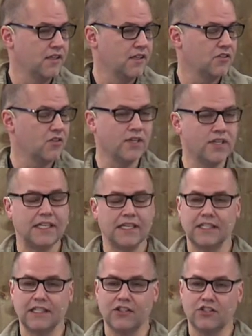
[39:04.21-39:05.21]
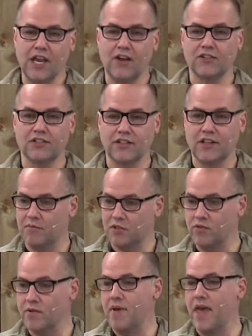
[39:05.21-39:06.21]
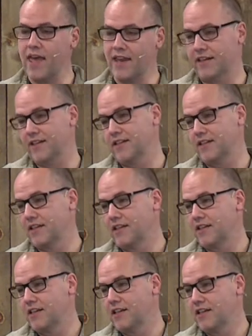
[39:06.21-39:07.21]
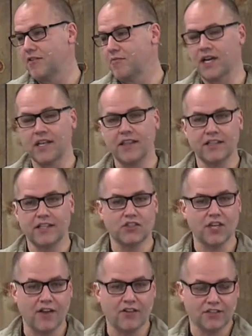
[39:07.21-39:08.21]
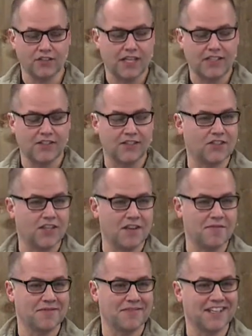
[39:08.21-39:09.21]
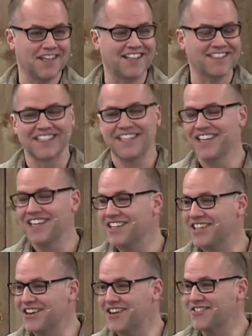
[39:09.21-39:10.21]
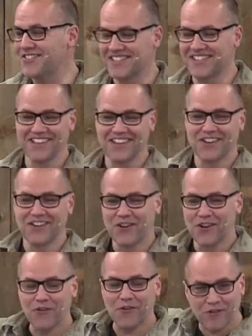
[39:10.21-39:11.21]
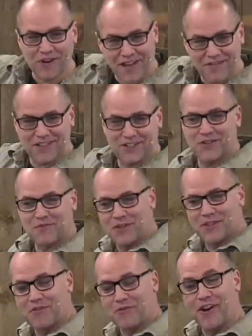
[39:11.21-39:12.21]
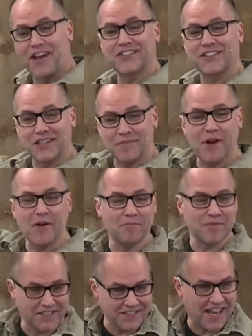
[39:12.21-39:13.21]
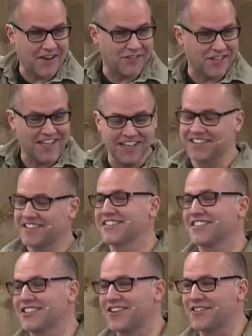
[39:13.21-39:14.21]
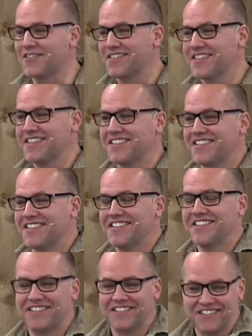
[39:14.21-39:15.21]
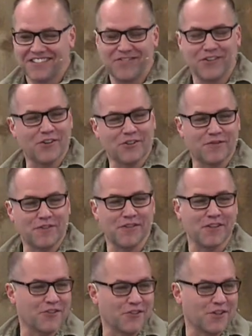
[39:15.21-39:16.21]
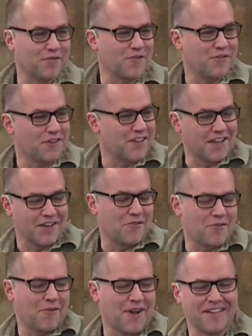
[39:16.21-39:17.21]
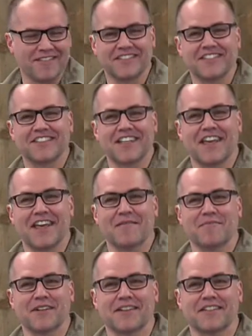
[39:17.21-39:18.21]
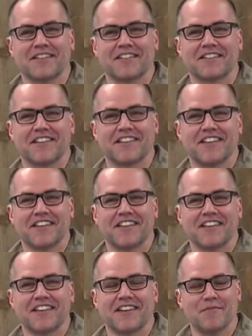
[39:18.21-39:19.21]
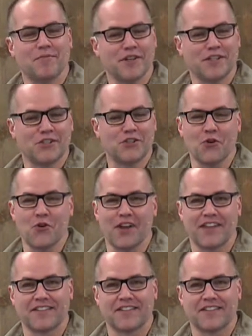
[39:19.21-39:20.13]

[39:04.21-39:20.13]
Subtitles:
So the challenge to them is repent. But I think the challenge stays the same to us. You know, when we have this new building, we're actually going to pump the sound in. So for those of you that are looking forward to that going away, it's not happening. It brings joy.